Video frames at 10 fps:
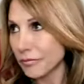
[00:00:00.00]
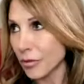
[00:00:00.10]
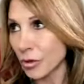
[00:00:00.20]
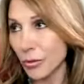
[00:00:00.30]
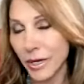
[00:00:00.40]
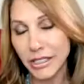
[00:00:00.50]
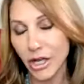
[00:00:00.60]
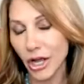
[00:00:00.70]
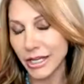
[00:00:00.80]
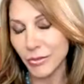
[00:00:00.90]
great
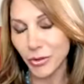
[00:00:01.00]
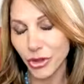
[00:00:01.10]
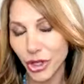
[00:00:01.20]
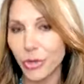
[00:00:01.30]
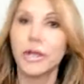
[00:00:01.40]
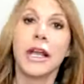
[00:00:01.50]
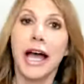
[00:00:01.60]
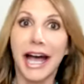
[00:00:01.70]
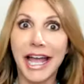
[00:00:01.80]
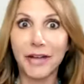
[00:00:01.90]
talking with you.
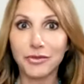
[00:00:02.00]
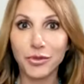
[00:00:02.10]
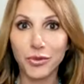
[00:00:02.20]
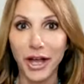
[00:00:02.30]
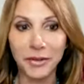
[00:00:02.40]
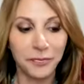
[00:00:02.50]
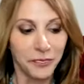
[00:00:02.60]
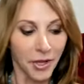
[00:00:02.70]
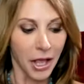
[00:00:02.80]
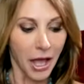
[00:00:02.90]
I have to run.
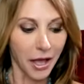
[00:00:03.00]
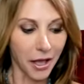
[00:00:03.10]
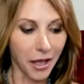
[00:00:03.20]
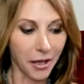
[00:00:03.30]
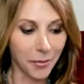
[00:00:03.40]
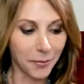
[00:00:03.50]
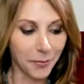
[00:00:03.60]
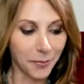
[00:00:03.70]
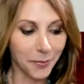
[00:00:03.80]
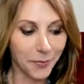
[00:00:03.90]
Um,
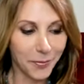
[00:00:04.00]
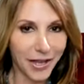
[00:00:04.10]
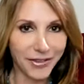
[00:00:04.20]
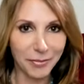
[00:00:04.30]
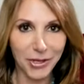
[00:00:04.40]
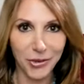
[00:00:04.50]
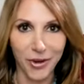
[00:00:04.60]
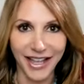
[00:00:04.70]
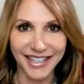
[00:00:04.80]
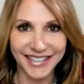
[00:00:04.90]
and then be
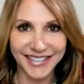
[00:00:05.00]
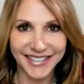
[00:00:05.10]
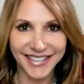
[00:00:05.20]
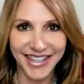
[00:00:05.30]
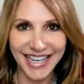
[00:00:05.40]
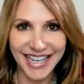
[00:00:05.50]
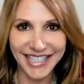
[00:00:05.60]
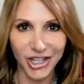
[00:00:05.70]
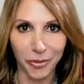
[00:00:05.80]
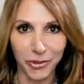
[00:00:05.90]
quiet. so that he has
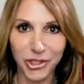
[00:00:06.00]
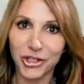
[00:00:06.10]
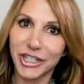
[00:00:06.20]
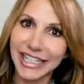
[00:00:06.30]
an opportunity